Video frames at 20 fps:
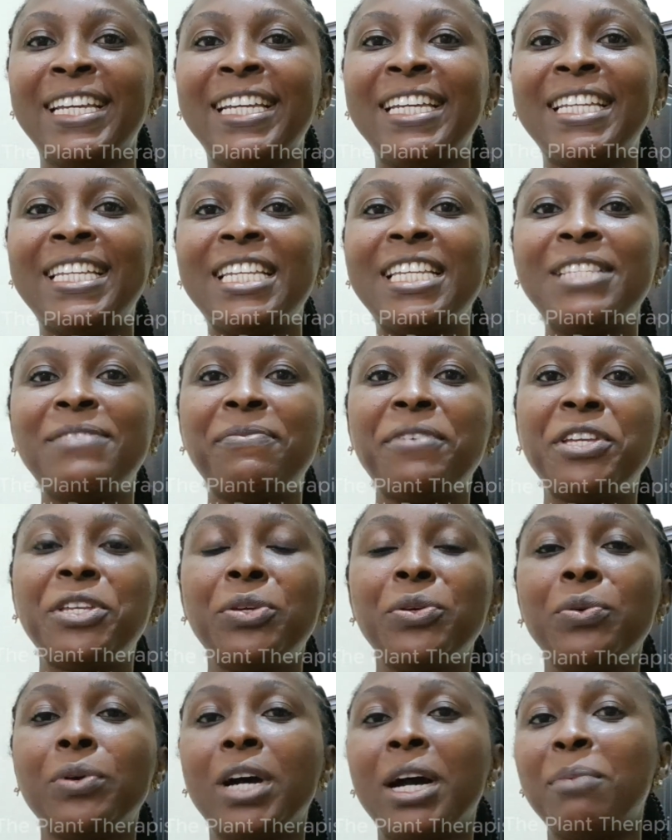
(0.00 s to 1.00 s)
In this
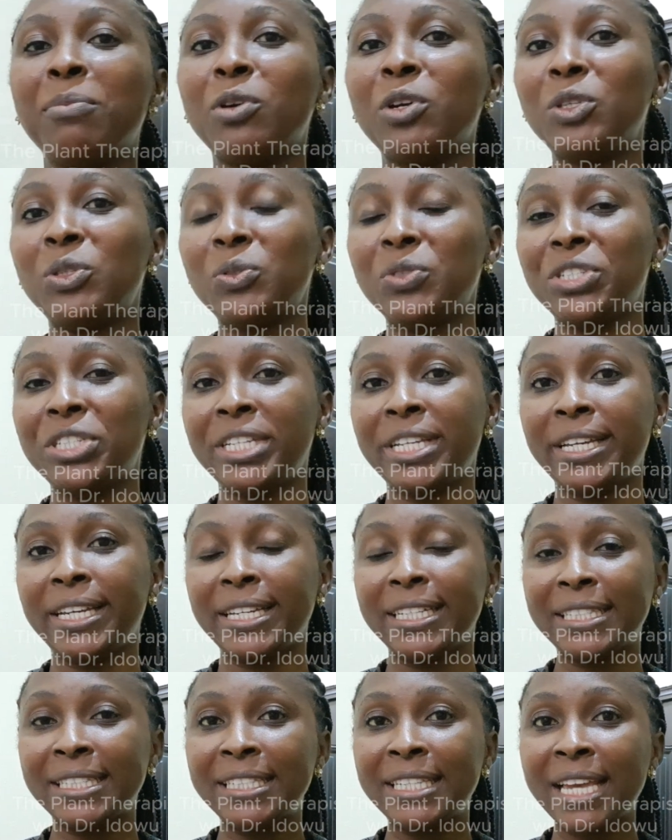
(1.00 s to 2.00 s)
video, I'm going to
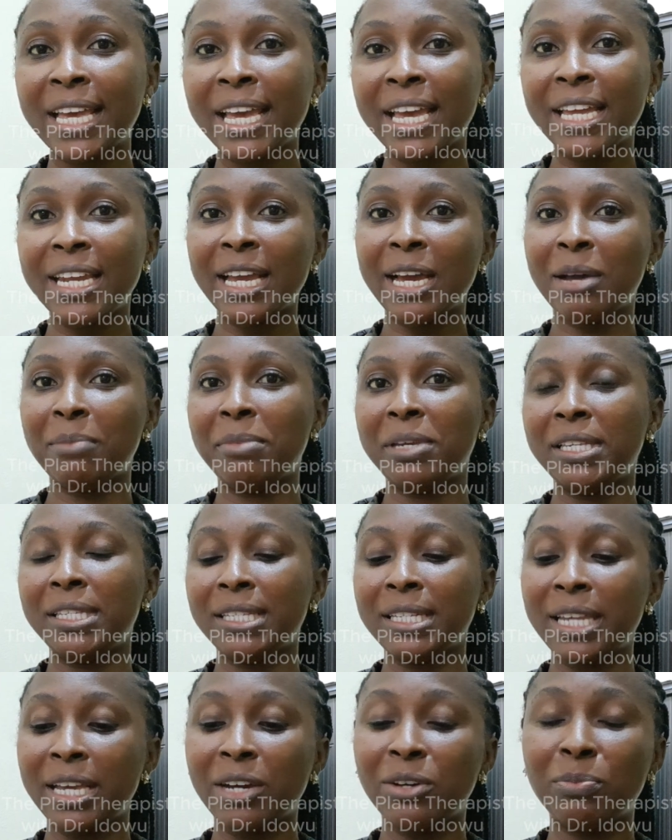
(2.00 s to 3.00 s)
share 10
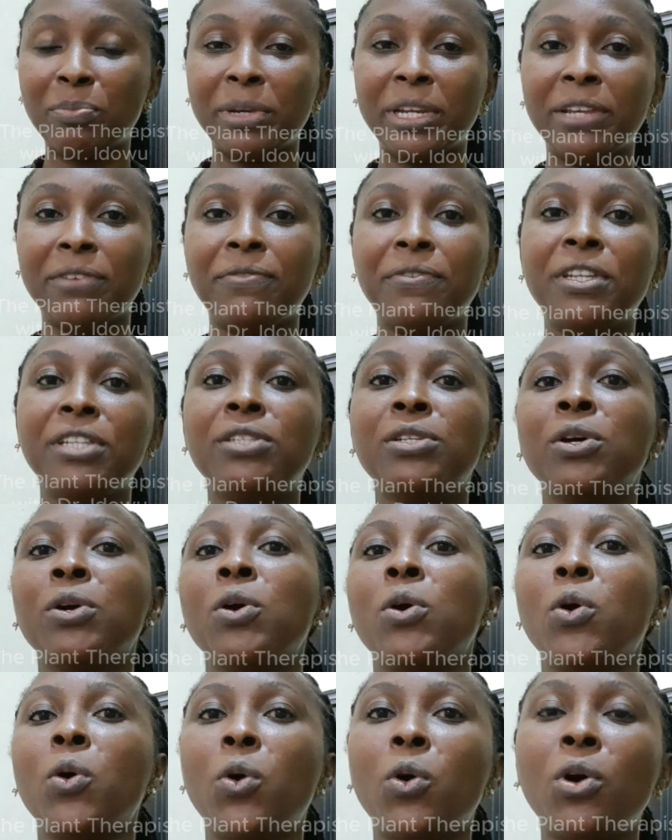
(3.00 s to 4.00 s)
amazing health benefits
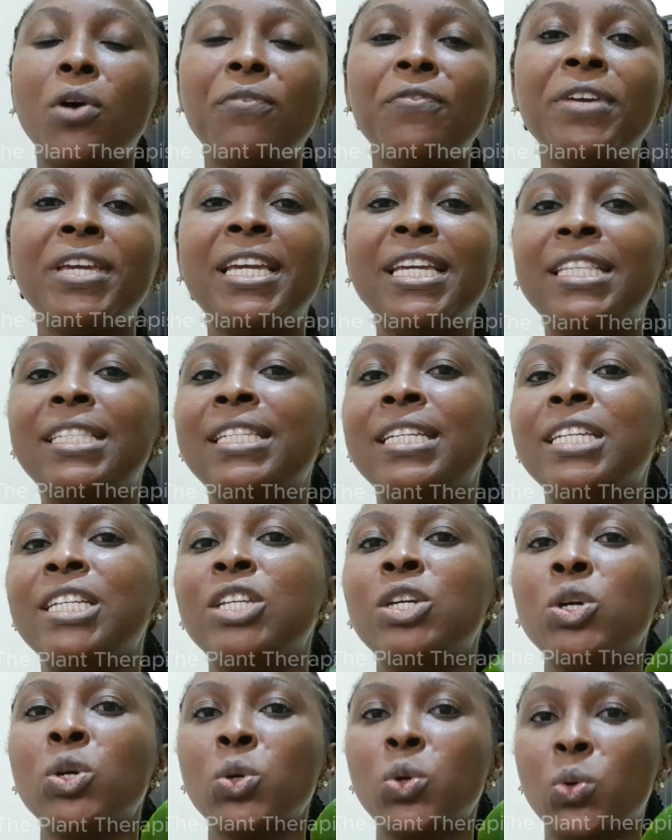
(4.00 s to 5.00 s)
of
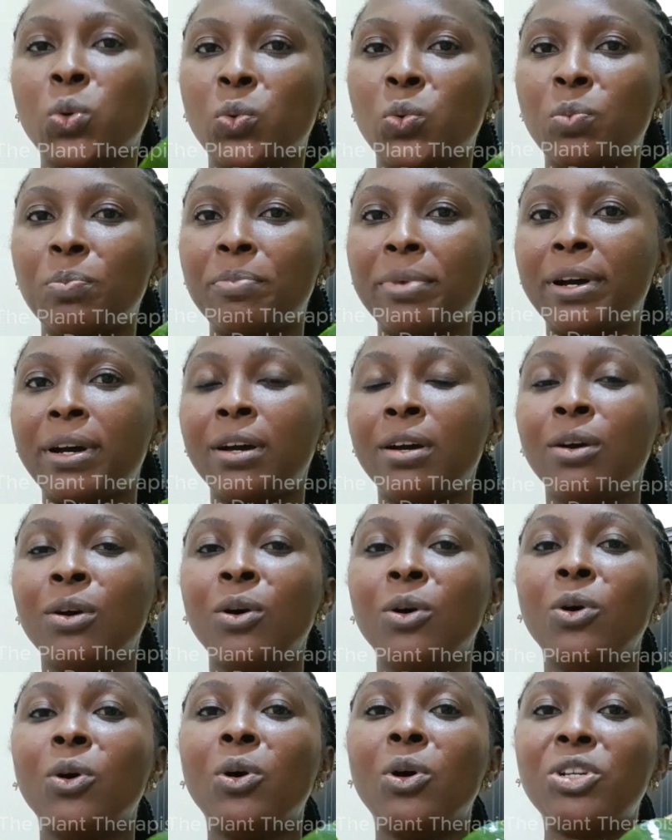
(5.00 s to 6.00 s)
eating cucumber
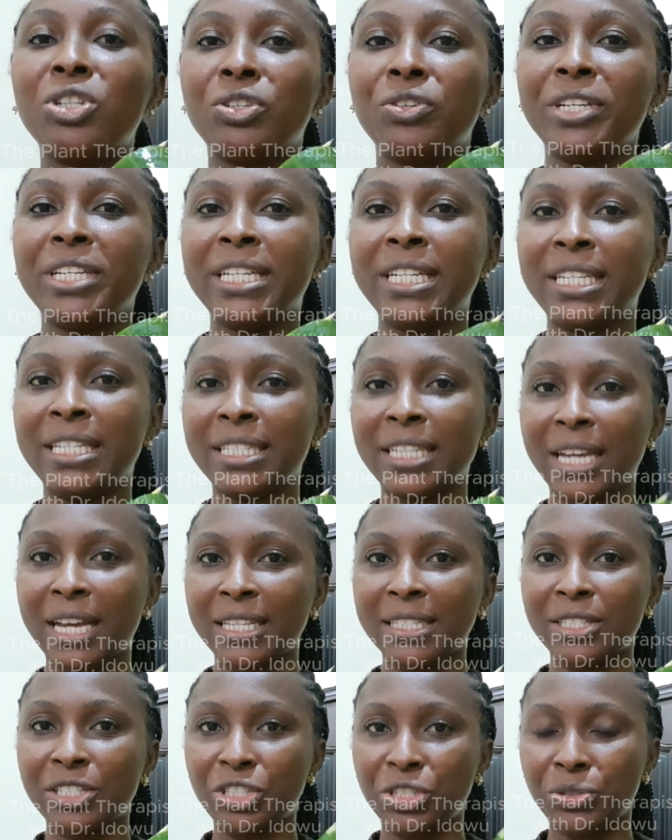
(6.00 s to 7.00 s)
or drinking it
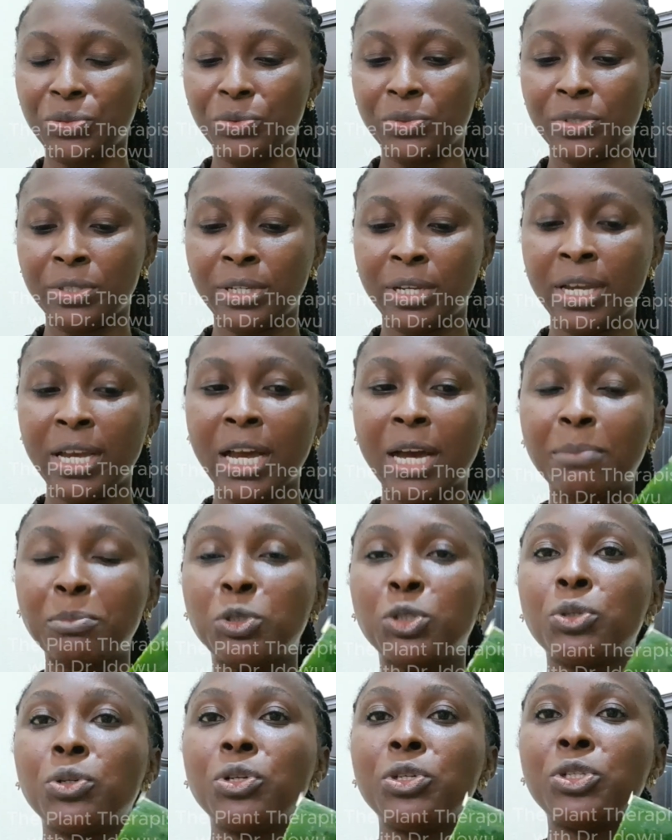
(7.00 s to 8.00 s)
as a juice. I'm
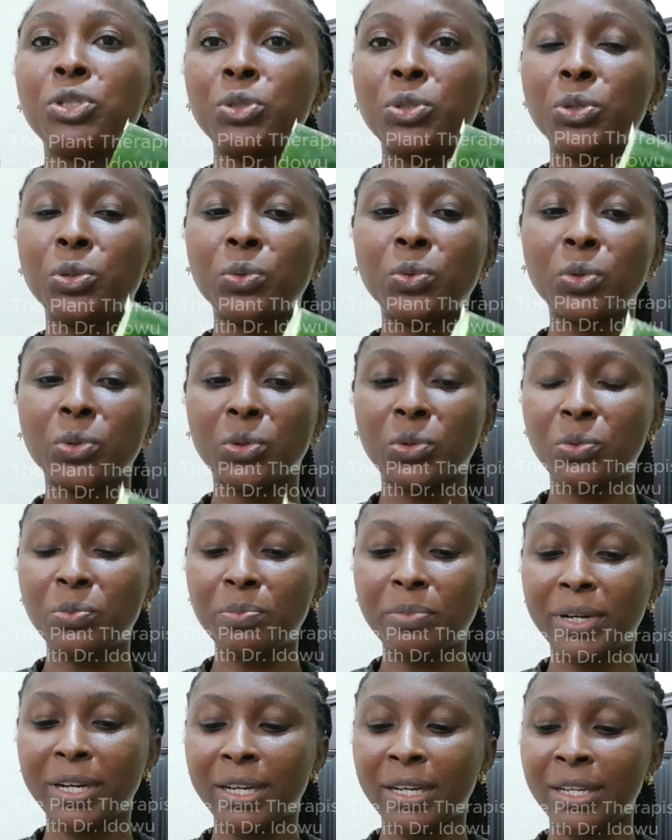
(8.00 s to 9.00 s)
sure you know
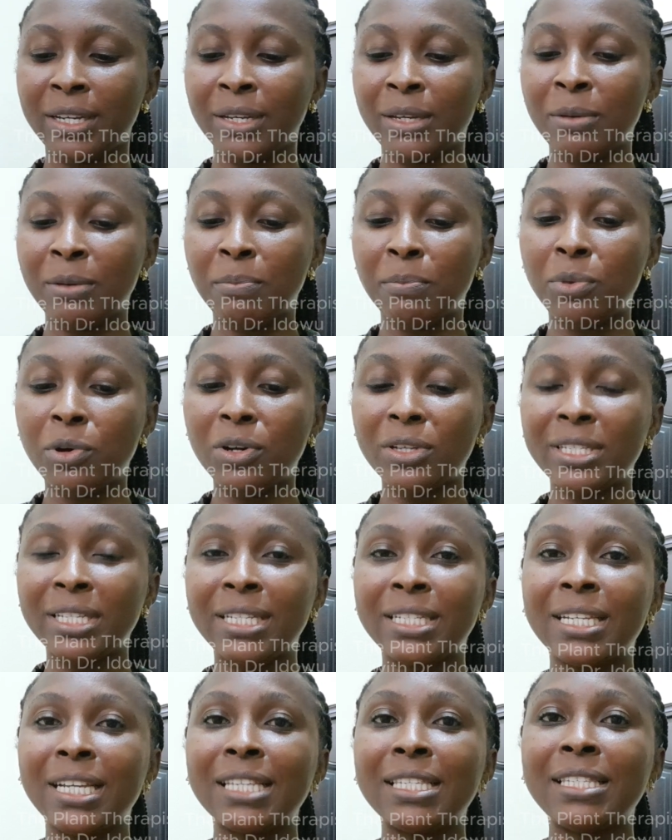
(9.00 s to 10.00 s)
cucumber, but
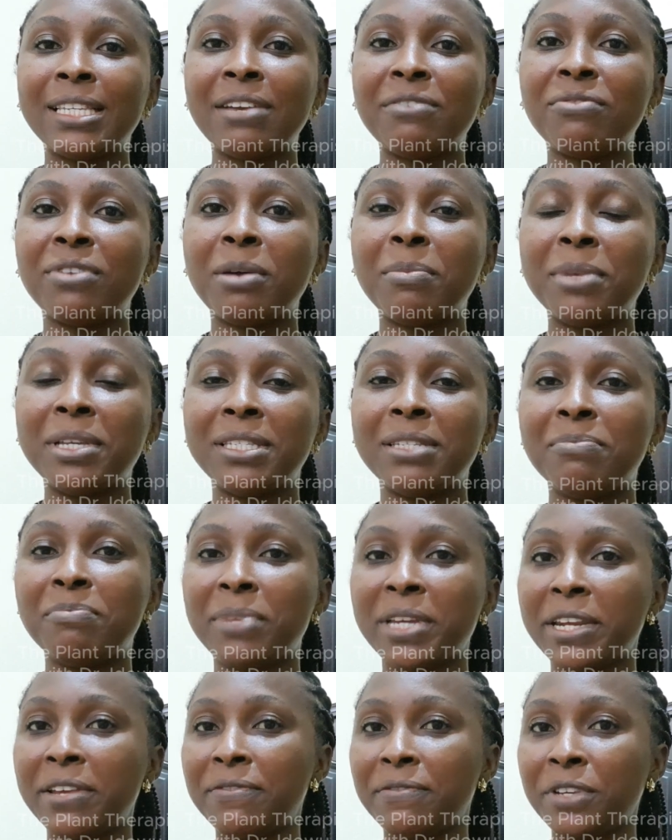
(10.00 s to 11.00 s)
it has several amazing
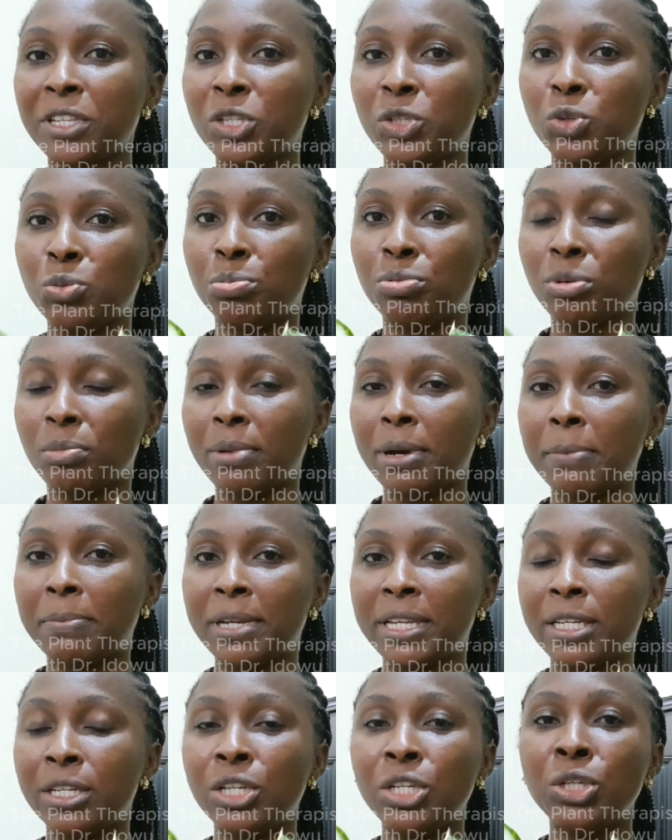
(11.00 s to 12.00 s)
benefits you
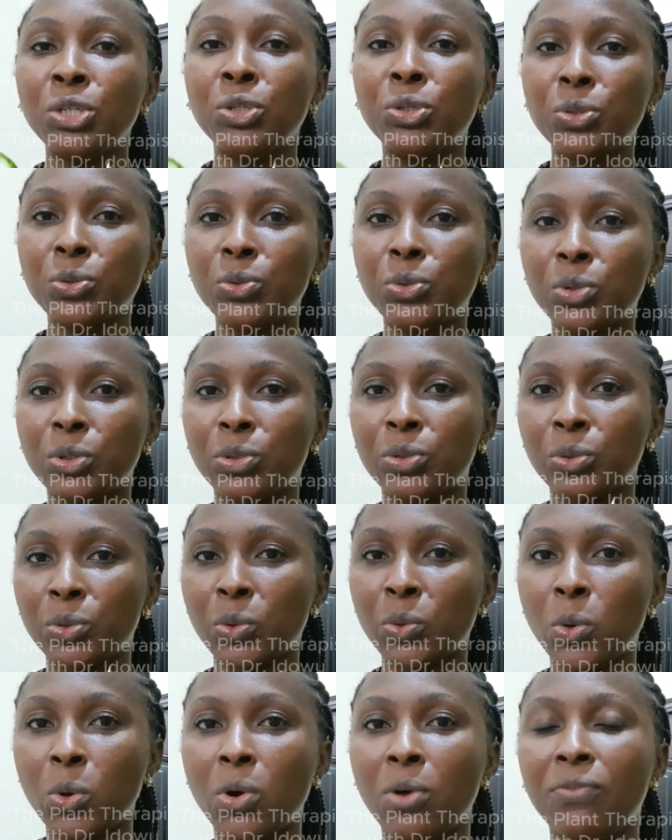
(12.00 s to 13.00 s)
probably do not
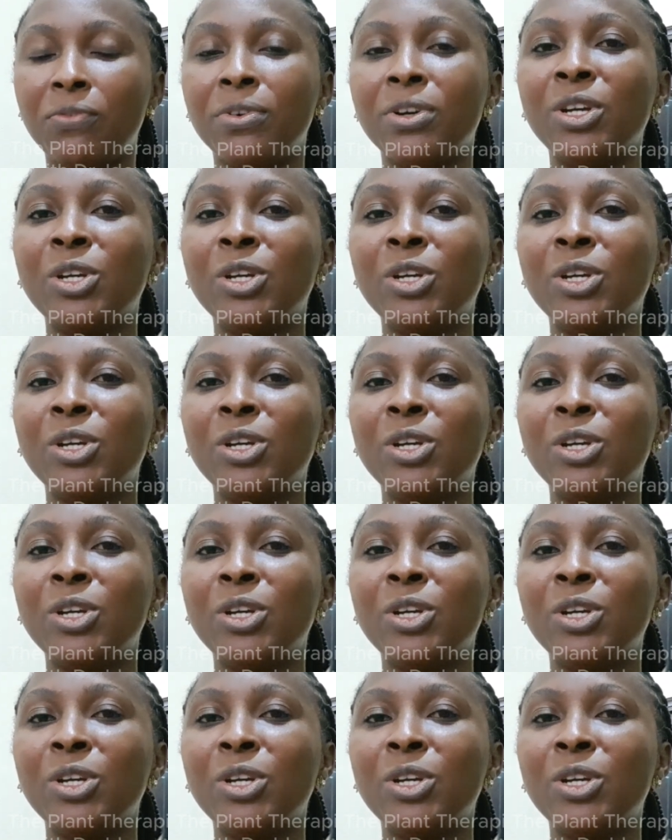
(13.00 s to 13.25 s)
know of.